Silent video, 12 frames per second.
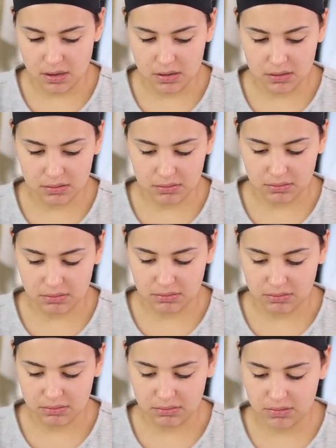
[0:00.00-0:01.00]
Oh.
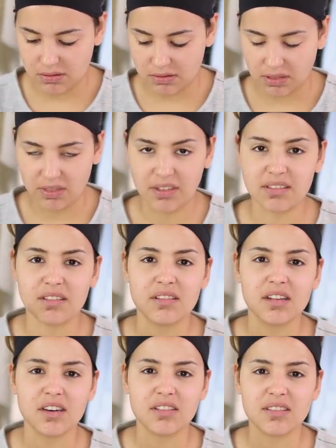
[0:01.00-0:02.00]
This
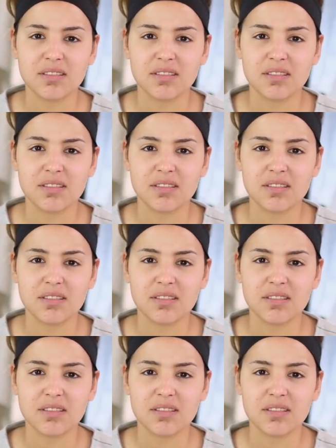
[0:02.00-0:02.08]
isn't a